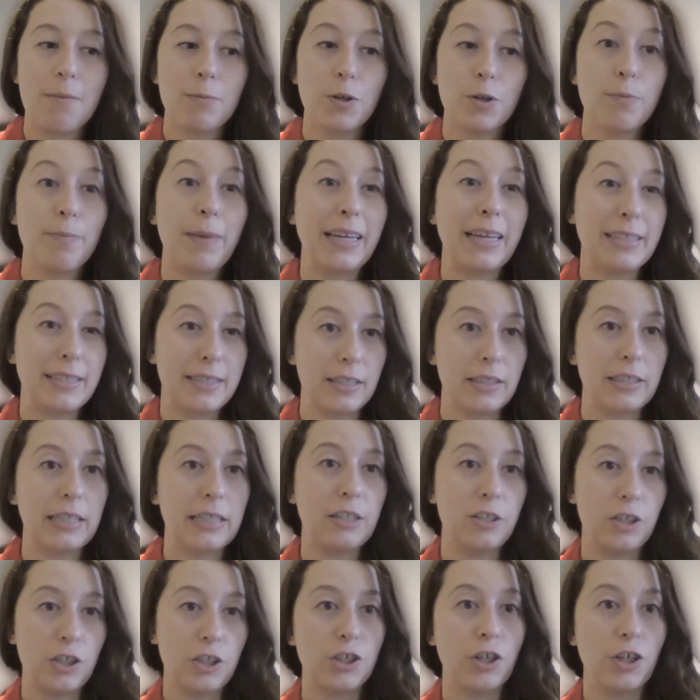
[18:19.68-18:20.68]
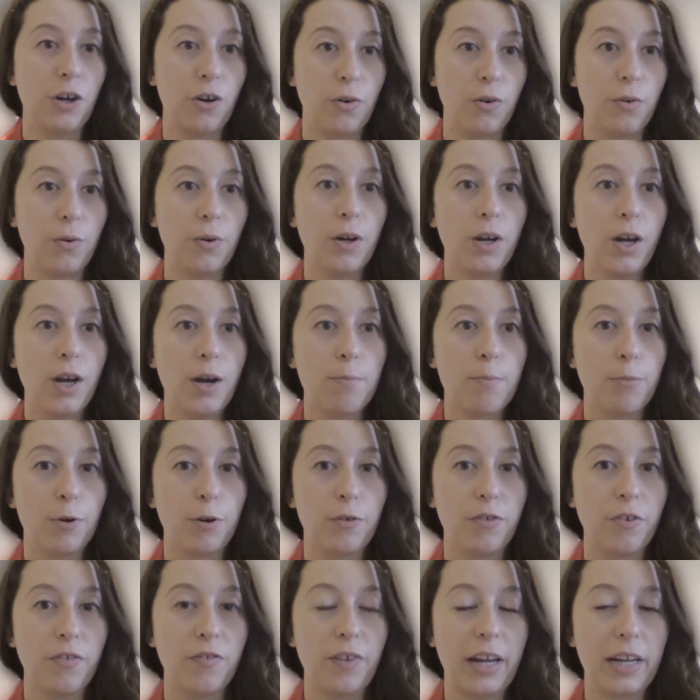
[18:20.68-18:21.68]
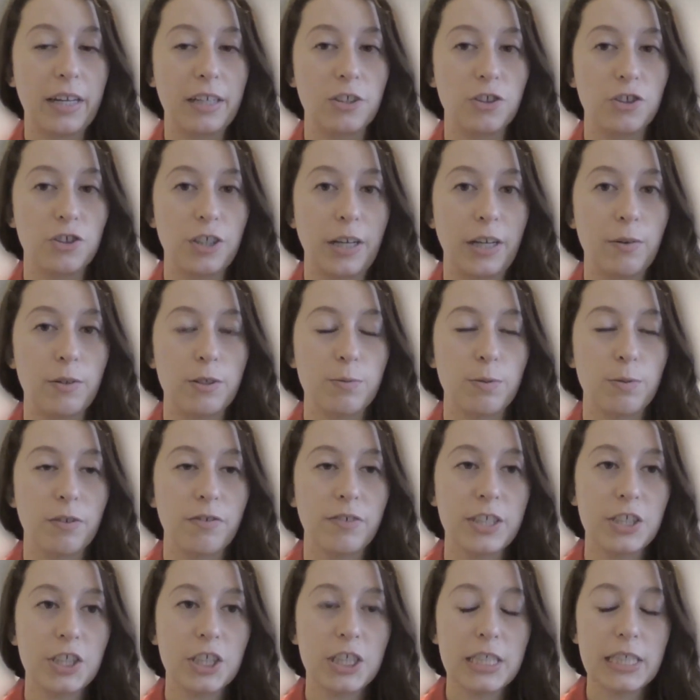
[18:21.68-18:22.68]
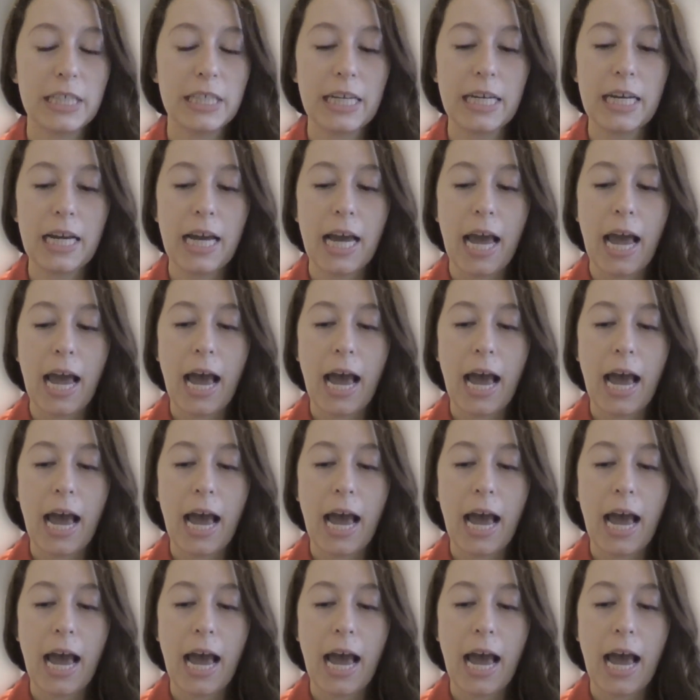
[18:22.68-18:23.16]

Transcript: you may still need to show proof of English language proficiency.